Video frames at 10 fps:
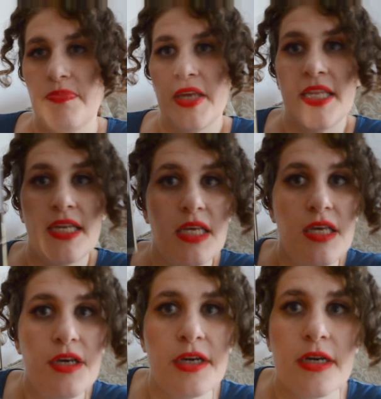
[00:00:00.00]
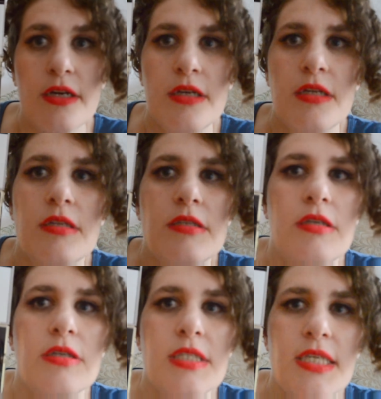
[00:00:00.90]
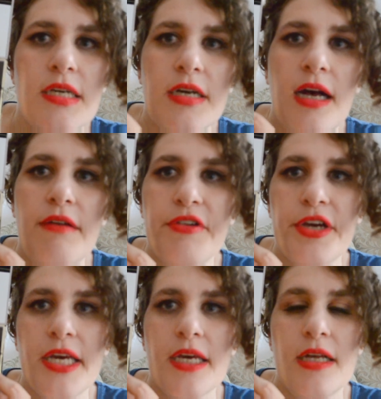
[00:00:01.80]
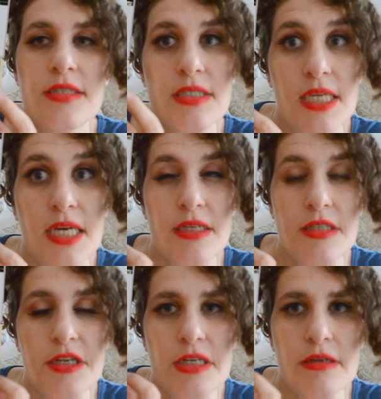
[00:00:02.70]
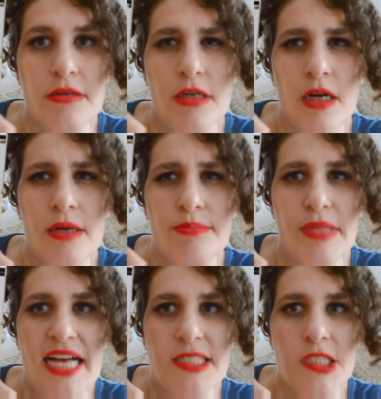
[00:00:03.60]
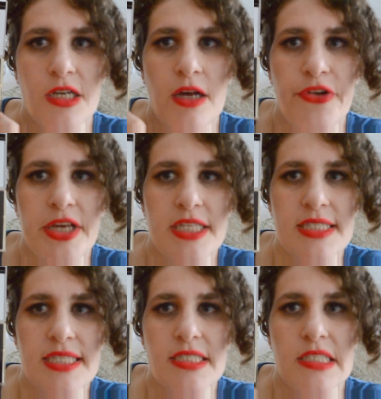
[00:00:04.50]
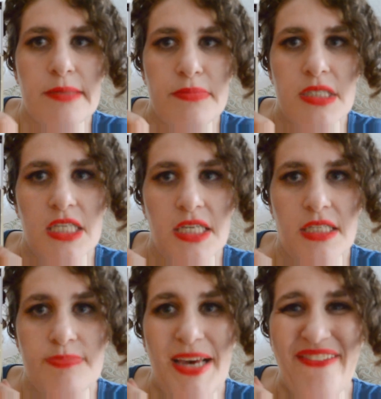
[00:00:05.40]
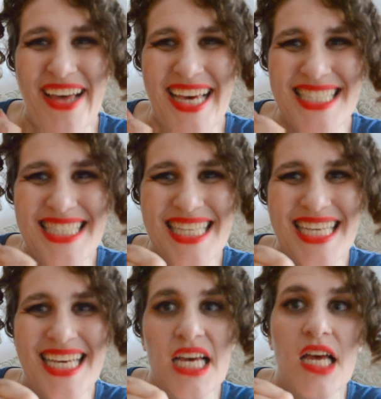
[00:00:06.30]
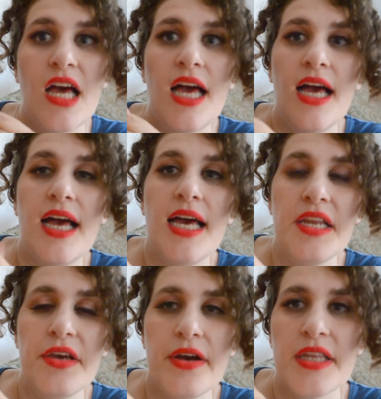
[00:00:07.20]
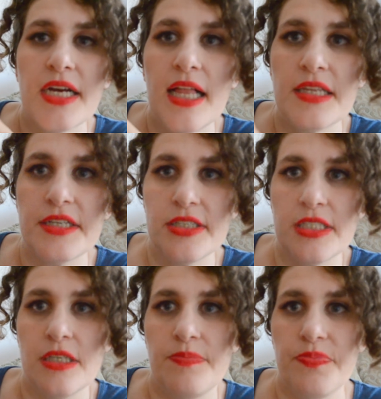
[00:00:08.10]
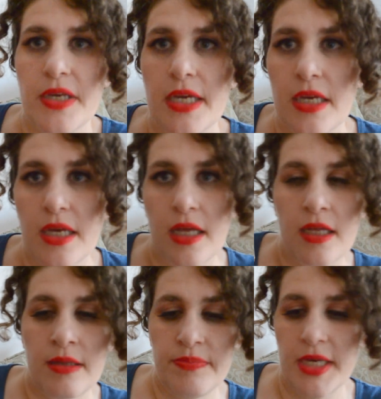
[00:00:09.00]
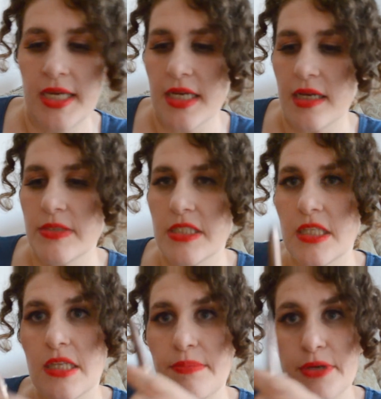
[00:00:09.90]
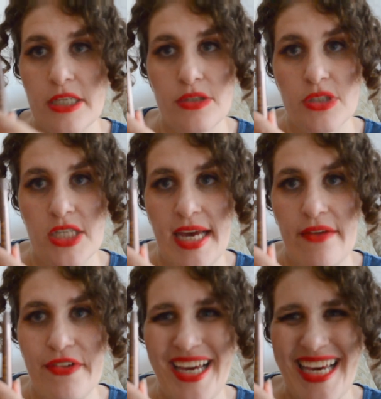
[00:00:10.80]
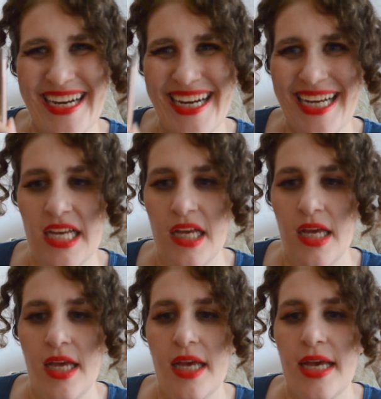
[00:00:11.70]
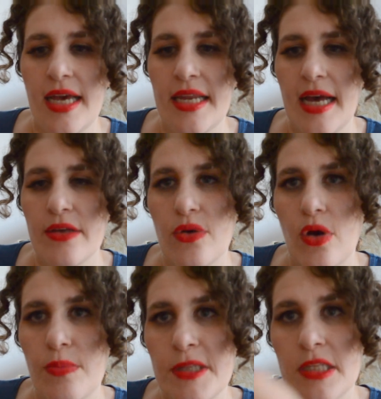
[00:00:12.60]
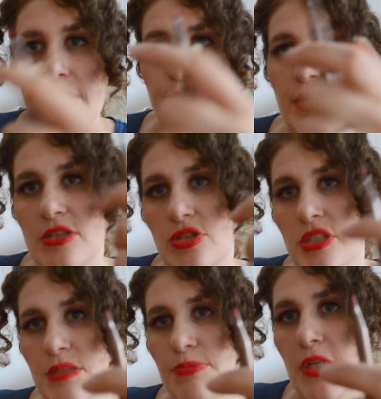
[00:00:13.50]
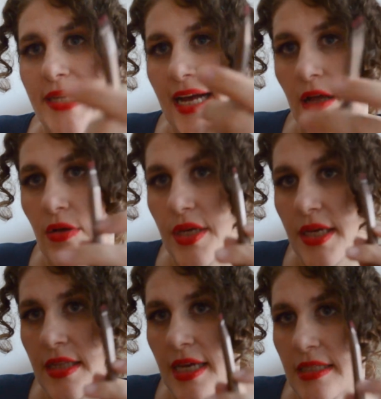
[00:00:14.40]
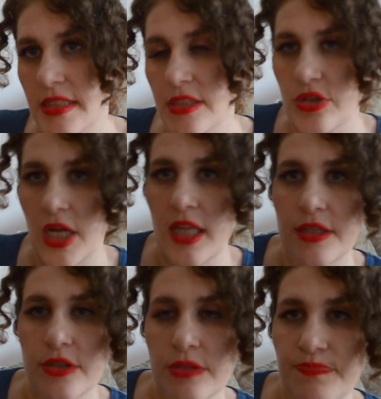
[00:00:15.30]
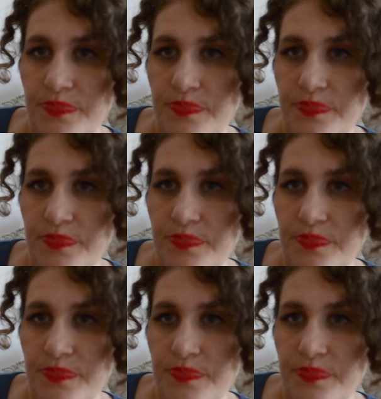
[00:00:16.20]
And then here you'll see a covering. It's a dark plastic covering that says "Lipstick is my Vice," and here are the colors. And it comes with a lip brush, which I have right here. And how you open the lip brush, you just pull it out, and that's your colors.